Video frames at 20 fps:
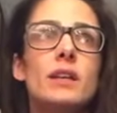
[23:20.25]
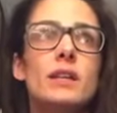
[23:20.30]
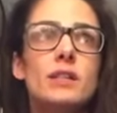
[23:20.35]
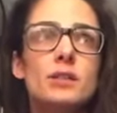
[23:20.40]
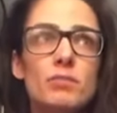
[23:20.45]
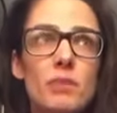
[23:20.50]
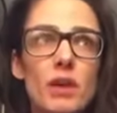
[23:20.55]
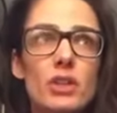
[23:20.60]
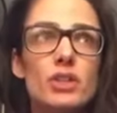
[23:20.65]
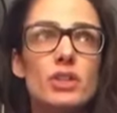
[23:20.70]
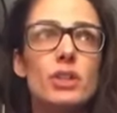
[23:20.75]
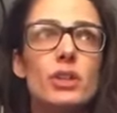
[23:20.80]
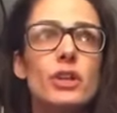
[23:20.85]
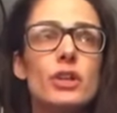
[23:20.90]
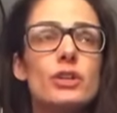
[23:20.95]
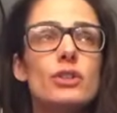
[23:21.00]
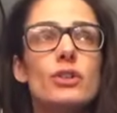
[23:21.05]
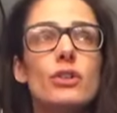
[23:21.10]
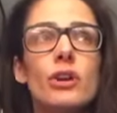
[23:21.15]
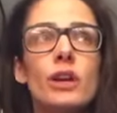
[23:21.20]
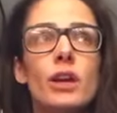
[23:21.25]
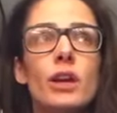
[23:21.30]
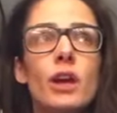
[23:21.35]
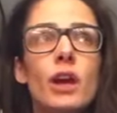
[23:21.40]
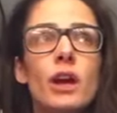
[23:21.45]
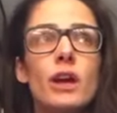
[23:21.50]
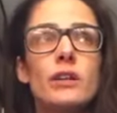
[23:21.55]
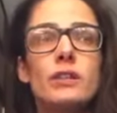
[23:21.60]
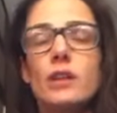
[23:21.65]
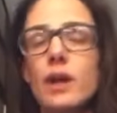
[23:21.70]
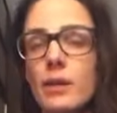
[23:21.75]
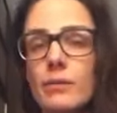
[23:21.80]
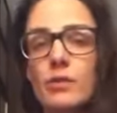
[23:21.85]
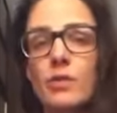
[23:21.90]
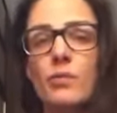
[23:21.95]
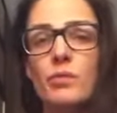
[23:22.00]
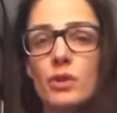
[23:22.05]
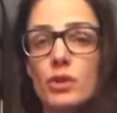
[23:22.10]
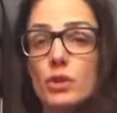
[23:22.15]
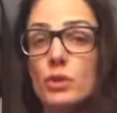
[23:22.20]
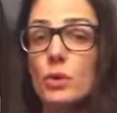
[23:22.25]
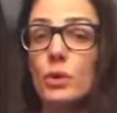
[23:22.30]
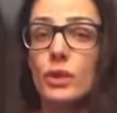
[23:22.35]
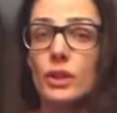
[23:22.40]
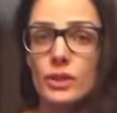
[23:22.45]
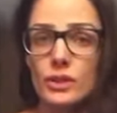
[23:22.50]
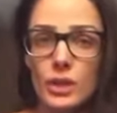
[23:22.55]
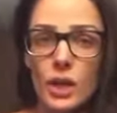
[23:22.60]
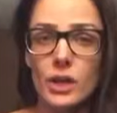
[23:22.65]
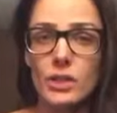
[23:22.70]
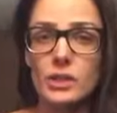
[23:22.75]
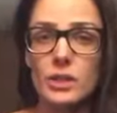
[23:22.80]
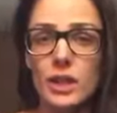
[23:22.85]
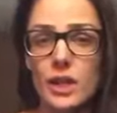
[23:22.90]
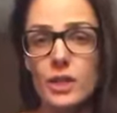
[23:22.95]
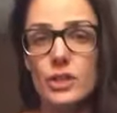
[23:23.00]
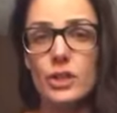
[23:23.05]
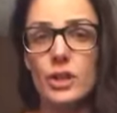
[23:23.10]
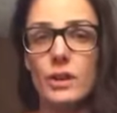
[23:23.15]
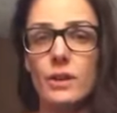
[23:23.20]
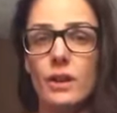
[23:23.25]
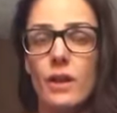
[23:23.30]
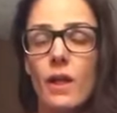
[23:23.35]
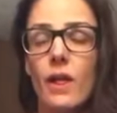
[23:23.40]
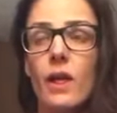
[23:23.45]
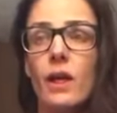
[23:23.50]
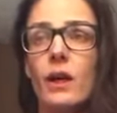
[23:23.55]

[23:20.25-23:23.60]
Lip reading: especially during times of mutual intoxication.